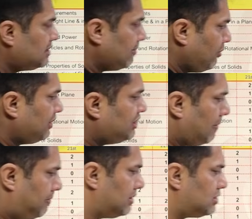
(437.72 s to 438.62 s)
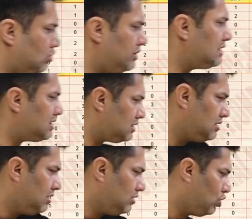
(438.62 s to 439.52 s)
in some of the chapters. So yes,
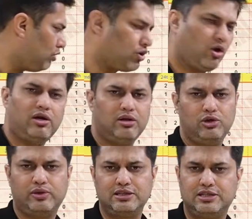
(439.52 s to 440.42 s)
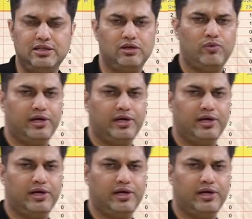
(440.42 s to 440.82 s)
overall, you can see the